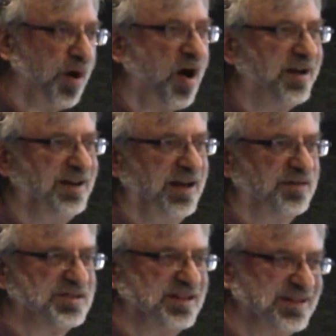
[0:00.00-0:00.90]
body
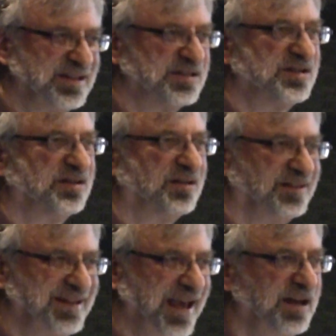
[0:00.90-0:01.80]
of
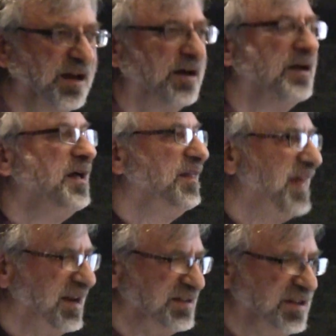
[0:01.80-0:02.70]
statistical data
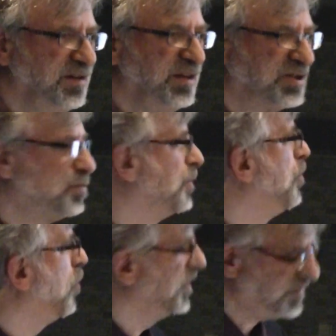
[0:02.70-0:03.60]
that is in this
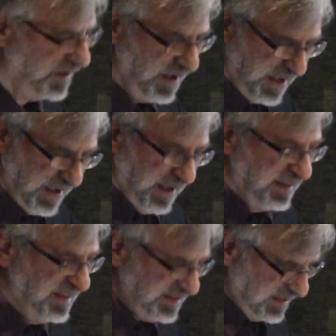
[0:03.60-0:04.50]
report.
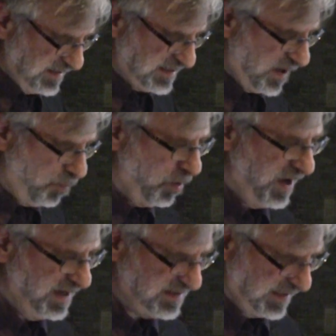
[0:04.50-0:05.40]
This, in some
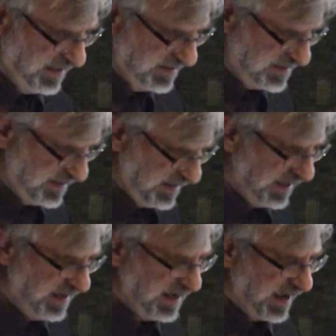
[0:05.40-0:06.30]
ways, is
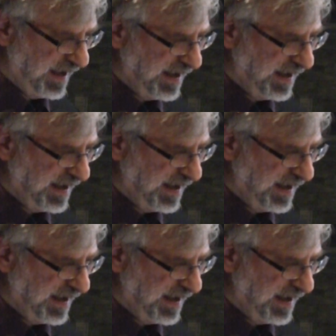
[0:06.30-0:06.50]
the